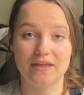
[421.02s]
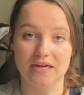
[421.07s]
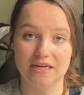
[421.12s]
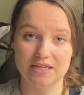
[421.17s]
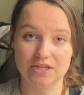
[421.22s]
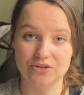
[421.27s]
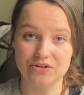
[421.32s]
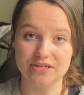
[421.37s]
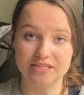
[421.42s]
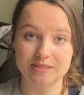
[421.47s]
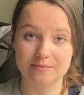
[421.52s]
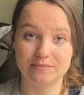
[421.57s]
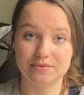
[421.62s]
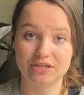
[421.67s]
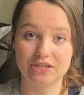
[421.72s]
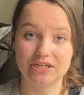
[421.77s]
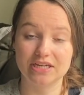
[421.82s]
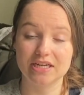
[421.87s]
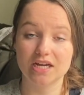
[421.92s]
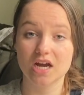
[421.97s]
that
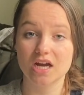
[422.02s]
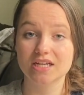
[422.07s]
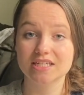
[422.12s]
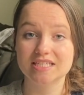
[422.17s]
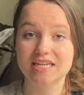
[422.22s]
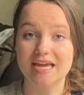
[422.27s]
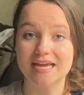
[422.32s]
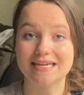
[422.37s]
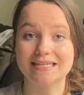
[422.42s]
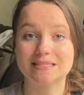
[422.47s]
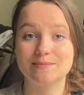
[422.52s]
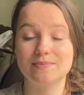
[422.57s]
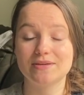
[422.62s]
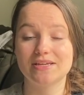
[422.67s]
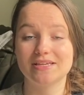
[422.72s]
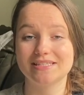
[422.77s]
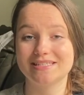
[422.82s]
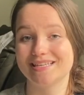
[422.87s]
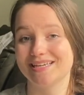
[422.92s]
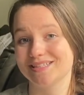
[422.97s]
interdisciplinary context,
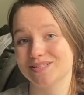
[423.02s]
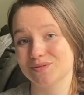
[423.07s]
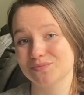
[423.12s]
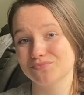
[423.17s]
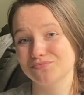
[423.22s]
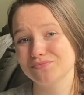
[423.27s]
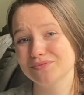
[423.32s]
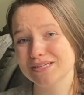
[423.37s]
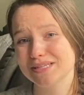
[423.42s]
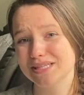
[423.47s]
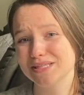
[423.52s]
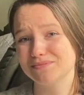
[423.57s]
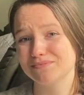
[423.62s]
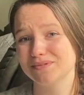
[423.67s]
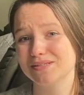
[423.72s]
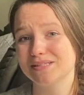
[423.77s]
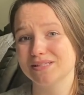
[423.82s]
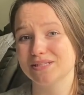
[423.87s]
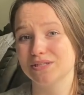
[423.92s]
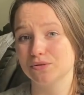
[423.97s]
because that's really,
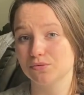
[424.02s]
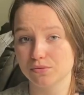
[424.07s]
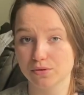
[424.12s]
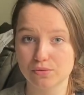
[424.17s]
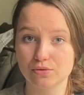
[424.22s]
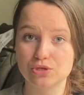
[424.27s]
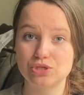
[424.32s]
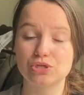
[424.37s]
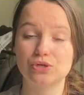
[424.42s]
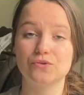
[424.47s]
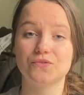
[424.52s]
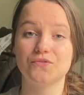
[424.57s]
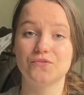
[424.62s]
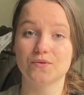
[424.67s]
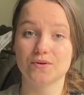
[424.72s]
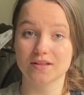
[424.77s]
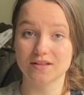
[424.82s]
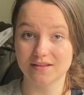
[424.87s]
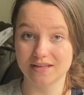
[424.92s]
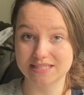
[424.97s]
really crucial
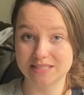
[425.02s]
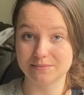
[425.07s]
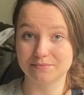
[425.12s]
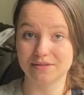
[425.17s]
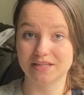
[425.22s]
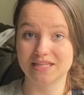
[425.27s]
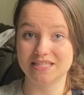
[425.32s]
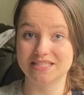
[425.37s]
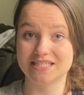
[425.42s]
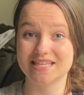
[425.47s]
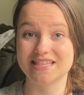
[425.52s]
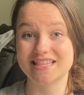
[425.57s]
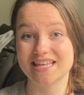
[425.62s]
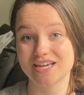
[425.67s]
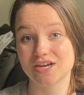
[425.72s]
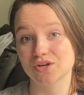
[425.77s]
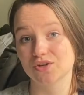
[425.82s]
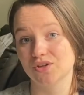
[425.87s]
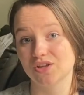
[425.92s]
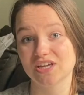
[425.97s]
for the lesson plans that
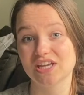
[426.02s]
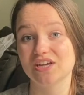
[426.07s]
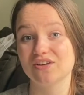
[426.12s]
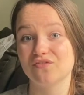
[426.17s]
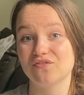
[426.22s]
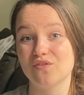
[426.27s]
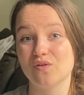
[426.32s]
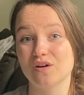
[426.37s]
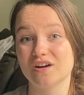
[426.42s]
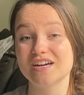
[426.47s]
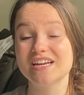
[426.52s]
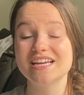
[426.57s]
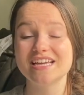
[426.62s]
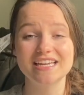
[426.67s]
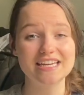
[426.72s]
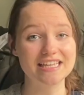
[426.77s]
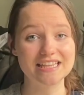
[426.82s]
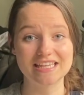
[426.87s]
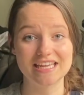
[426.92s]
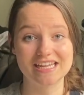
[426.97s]
they are looking for
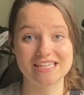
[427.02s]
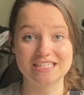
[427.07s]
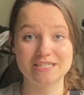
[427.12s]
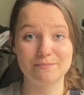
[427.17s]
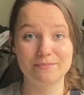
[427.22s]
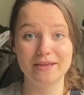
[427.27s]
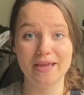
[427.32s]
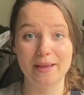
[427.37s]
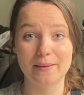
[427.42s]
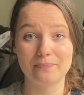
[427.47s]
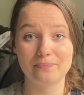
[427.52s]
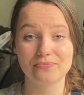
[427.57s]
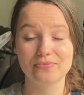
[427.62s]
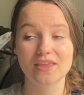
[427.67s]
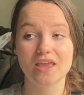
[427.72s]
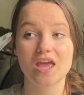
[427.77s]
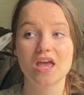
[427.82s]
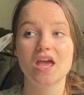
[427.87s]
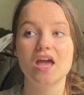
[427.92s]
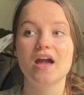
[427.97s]
in the edTPA.
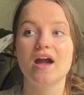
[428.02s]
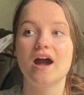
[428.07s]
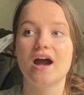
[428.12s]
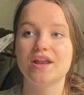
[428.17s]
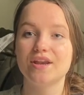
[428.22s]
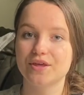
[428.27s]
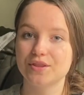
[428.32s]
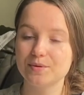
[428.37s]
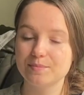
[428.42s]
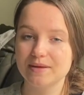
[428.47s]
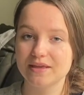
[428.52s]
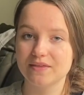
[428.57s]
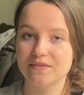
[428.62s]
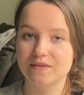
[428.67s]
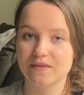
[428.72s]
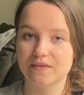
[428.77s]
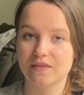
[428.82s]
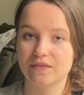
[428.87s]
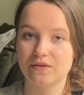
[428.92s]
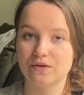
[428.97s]
Another big
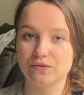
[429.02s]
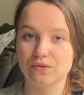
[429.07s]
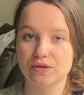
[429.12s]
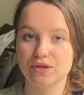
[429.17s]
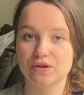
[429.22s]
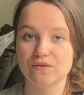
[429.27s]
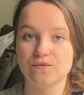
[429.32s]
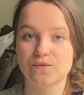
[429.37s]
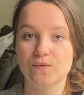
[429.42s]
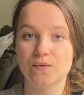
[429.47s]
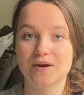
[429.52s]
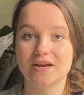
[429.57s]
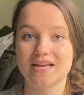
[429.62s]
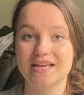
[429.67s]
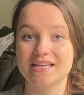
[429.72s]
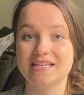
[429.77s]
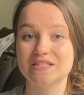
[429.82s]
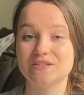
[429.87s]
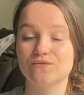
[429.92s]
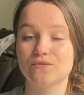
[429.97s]
thing that they're looking for
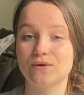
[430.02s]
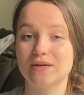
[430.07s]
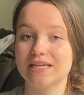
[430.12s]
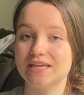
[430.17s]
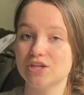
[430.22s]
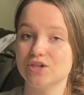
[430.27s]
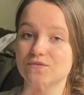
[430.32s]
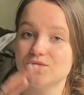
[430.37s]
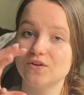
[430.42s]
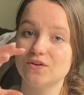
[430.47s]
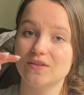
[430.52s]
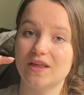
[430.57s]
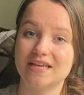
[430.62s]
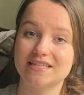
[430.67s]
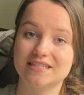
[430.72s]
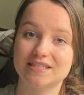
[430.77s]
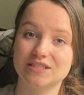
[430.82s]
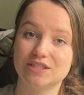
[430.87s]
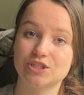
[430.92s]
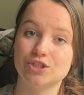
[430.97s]
is for each of your
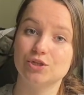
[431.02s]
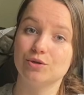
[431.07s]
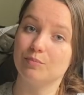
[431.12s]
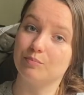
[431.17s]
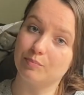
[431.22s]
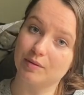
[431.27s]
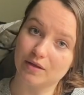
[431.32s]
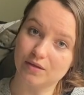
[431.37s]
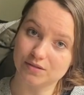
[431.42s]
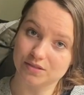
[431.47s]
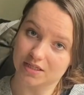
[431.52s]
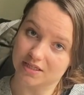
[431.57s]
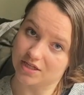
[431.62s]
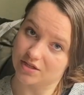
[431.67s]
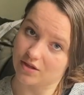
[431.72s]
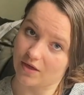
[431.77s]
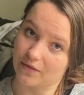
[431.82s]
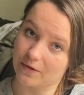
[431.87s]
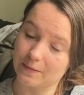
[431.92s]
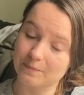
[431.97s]
lessons to build on
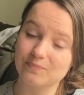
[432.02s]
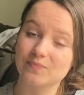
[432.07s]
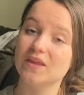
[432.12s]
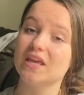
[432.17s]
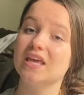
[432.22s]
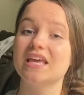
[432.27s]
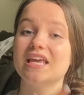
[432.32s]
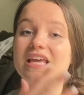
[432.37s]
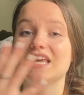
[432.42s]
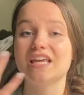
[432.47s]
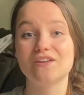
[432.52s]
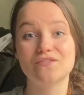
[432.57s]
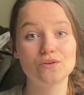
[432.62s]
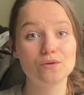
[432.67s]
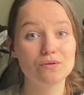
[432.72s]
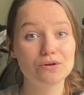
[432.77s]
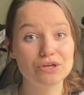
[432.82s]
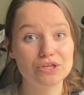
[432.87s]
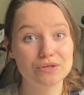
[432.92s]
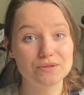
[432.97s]
each other. If
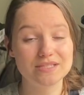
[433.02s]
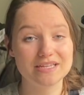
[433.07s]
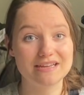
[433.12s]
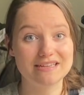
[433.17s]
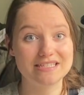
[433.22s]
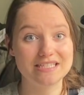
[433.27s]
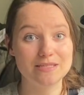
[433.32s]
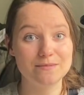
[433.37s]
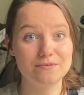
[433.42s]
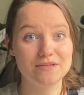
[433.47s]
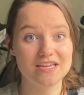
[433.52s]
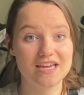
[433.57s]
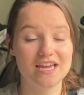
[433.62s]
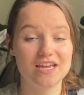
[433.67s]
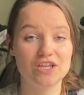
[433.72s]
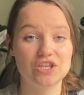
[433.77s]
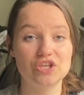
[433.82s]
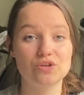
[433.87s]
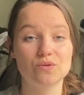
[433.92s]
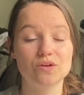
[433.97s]
you are new to
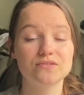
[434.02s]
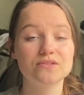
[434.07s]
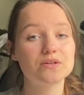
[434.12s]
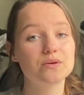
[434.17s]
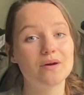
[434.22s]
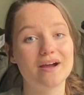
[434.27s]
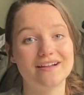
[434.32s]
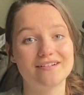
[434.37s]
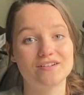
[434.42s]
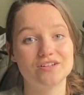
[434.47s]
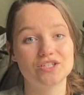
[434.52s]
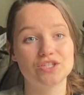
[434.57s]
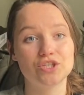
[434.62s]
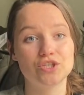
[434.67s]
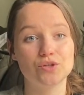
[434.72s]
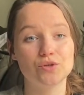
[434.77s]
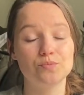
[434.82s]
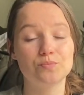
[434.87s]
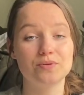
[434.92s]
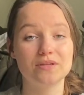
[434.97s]
edTPA, you are required
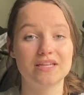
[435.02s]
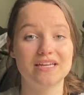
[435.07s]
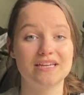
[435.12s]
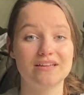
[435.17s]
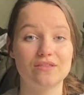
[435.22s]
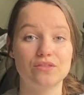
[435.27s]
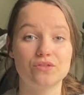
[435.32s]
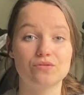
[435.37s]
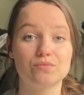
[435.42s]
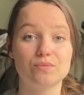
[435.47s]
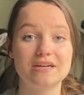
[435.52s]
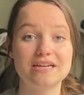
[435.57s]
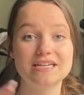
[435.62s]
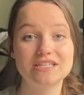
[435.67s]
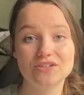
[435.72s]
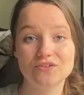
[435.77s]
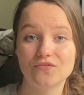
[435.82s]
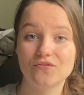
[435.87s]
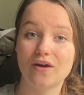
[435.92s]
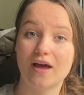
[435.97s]
to plan 3
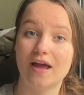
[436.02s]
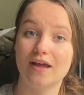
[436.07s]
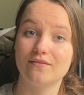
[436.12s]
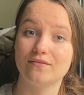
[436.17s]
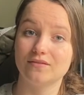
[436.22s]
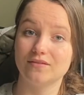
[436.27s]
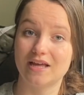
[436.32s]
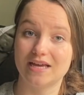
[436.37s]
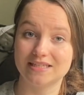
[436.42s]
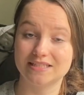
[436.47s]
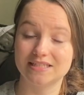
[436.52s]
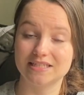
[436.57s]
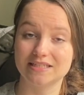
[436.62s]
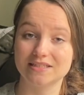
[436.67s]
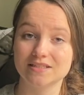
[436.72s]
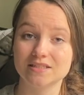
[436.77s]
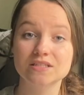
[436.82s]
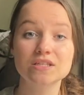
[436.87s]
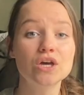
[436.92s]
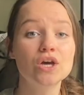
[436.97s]
to 5
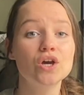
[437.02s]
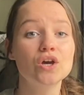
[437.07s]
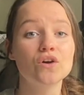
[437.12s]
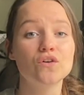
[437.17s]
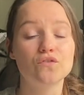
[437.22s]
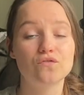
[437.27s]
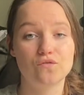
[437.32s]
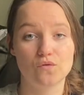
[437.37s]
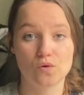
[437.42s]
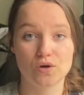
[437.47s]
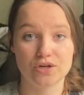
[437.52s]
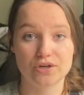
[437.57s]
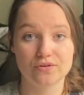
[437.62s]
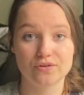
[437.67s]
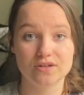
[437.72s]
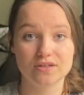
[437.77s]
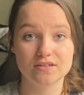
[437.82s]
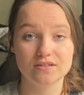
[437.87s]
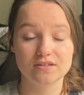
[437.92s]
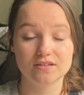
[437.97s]
lessons for
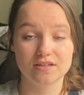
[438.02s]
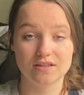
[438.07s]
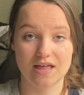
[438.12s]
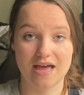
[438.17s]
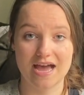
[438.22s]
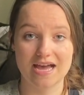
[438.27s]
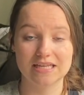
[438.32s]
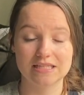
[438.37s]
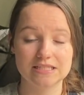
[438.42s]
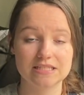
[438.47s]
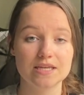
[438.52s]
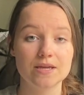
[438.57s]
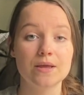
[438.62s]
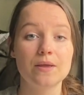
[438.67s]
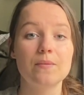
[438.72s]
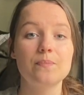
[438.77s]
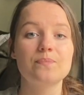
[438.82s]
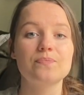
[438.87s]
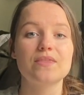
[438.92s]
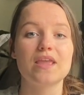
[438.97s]
your class,
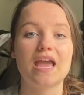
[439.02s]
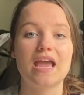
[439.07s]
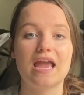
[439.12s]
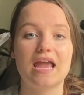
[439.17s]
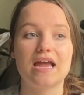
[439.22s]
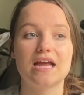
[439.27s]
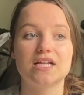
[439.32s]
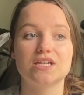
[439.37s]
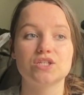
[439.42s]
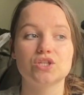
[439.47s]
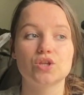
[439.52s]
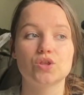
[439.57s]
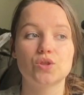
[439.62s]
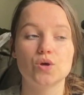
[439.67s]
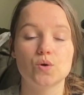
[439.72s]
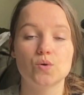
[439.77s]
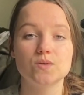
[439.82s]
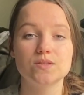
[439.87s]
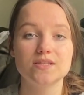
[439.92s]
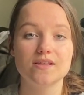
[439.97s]
and
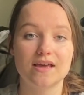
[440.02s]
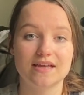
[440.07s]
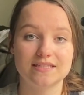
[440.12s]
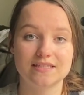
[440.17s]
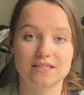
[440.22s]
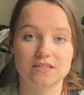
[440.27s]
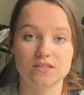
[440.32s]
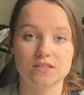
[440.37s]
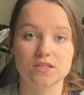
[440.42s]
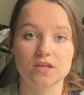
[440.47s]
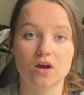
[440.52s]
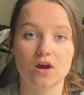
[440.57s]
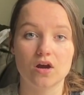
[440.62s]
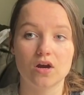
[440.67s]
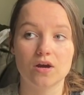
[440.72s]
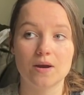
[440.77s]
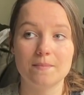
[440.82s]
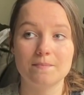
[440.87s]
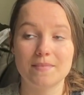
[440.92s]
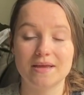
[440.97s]
those lessons
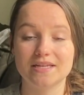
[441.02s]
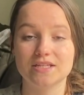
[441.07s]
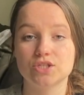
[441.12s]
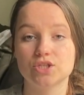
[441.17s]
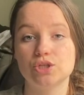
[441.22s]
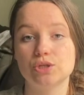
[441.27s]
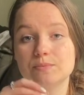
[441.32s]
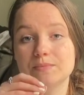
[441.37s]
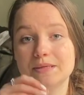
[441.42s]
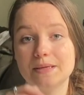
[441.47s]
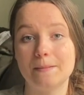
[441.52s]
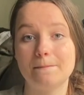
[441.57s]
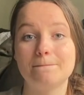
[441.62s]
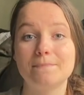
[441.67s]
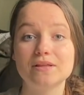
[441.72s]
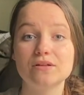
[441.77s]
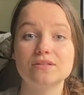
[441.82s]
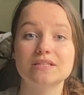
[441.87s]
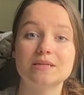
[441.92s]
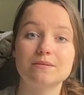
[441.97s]
are meant to be
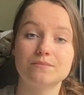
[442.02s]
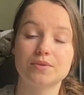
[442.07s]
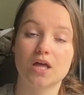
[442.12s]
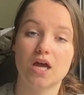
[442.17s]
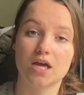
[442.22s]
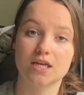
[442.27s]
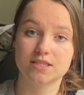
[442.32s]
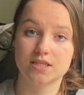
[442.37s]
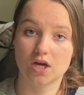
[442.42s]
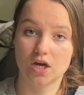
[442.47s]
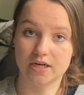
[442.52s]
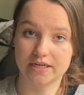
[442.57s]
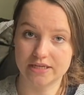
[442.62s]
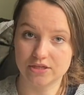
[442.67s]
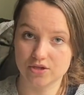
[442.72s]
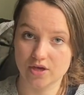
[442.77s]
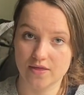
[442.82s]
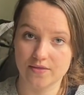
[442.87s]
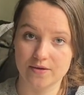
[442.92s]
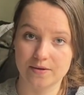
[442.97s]
building blocks on
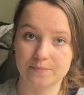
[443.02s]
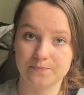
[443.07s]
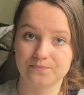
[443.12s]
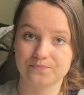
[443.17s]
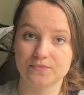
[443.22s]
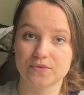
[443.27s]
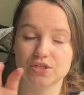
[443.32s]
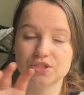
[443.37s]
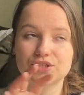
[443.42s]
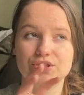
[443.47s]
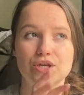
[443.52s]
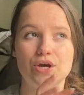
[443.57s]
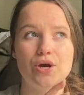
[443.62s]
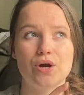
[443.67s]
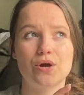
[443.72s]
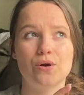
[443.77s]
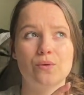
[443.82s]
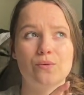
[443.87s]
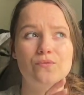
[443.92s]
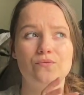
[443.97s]
each other.
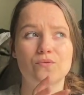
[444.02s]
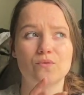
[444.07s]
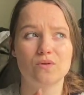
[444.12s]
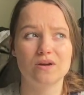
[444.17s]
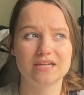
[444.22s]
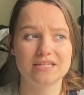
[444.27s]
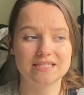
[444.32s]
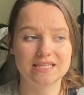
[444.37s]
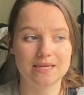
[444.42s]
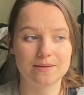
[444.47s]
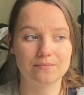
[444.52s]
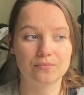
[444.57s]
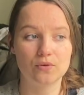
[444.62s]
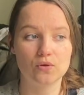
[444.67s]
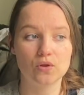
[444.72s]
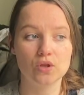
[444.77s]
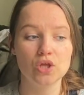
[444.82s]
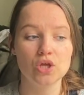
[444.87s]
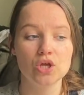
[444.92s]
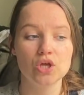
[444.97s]
So for
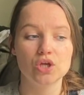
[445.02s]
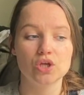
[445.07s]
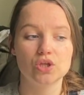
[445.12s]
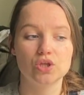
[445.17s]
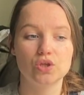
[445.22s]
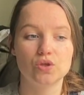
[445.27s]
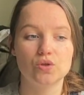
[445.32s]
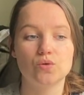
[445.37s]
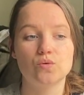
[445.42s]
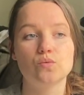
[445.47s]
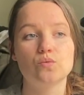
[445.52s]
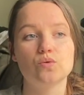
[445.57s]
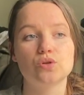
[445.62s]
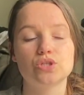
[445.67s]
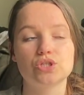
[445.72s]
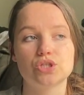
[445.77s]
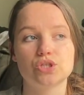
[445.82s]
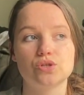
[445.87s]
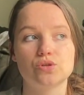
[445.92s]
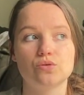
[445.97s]
example, you
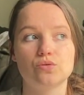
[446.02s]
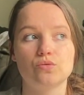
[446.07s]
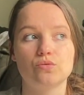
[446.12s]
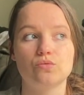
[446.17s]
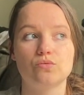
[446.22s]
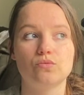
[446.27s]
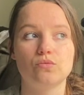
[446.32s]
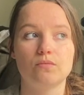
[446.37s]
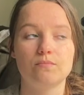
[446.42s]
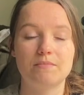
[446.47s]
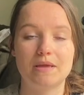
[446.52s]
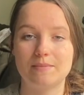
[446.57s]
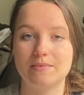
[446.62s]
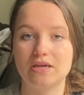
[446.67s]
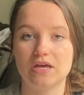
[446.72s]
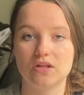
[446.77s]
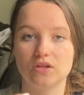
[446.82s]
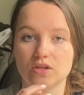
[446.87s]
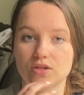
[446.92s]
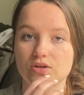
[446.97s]
would do maybe
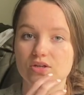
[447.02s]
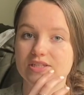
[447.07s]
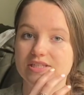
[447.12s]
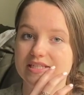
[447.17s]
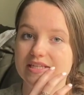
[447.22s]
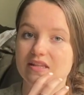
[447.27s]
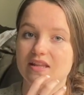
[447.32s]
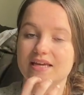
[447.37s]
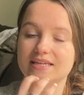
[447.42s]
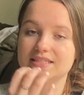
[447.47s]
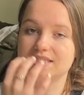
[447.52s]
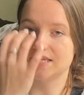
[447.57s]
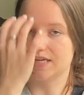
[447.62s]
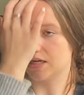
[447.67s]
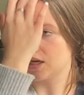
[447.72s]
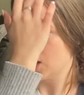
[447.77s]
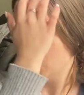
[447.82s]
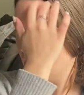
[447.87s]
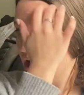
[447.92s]
a literacy lesson